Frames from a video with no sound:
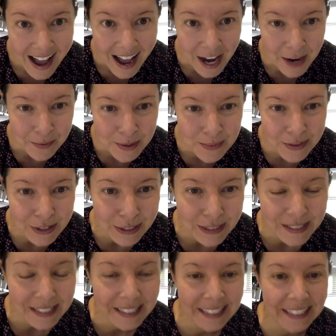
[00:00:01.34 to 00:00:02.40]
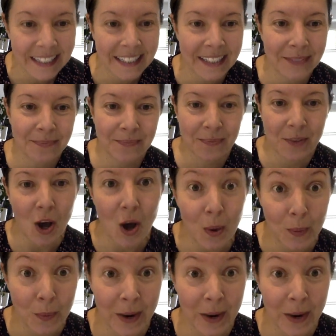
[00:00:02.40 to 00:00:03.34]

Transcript: Hi, Room 13. All